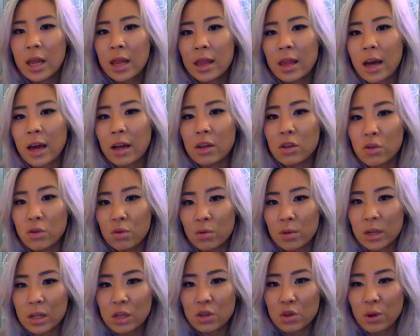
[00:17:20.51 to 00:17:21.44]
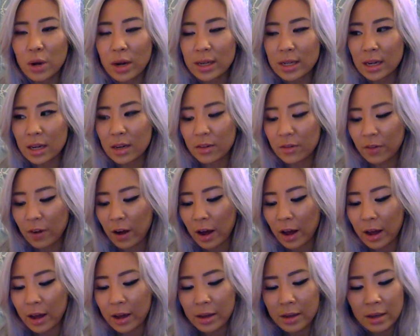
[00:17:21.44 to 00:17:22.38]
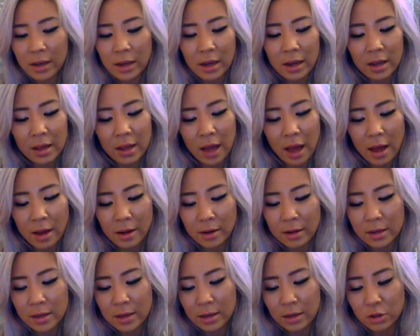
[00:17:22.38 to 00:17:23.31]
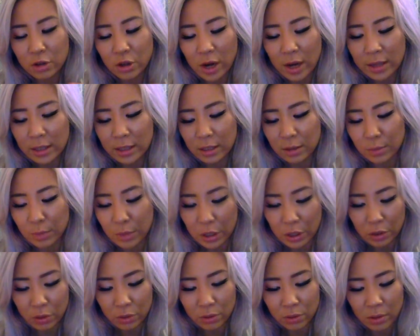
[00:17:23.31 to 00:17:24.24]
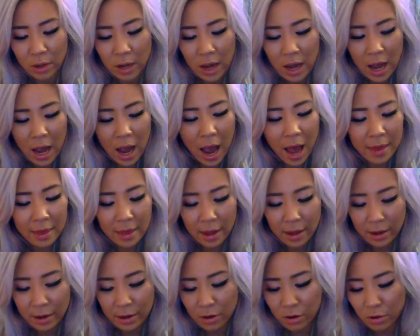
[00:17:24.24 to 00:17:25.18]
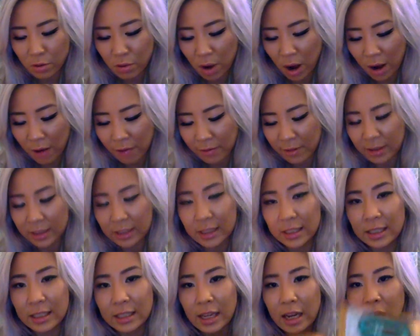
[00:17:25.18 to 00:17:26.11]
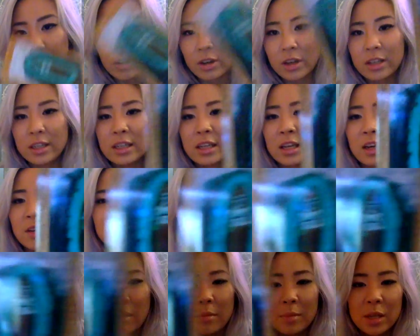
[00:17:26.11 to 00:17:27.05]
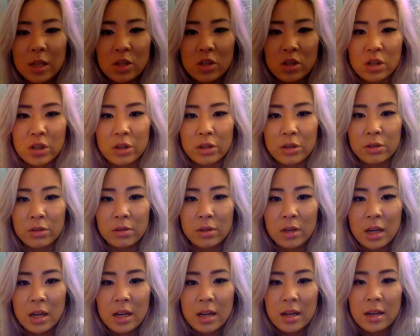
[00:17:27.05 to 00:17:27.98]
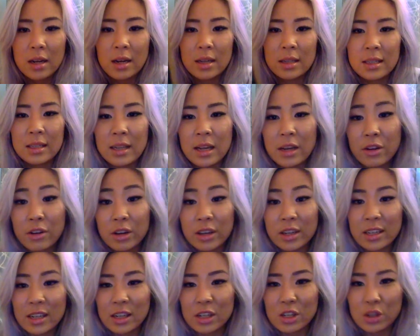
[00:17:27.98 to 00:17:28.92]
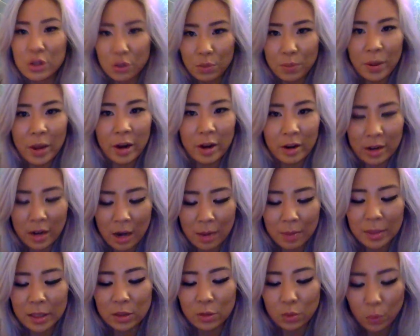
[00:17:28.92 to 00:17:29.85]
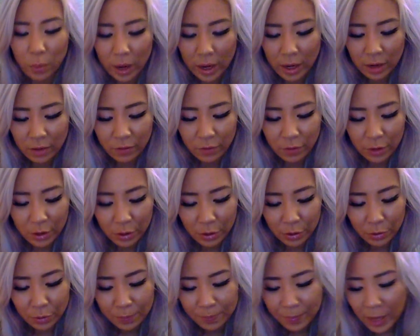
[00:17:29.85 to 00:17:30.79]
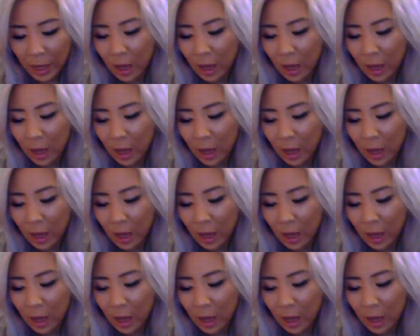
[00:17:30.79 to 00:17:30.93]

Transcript: that you need to identify and transmute, and then you have this sacred gift coming to you. Sacred new paradigm is waiting for you,